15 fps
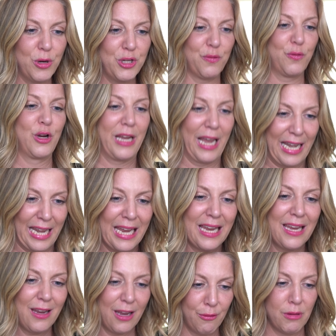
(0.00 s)

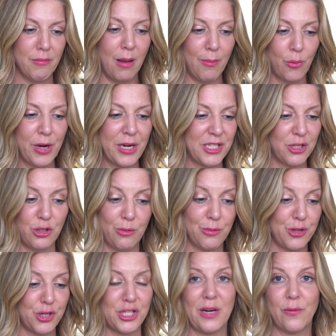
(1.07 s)
forgetting and remembering, so they were
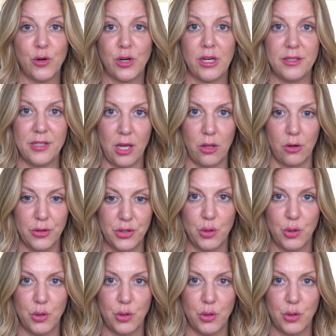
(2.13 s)
just never going to tell her.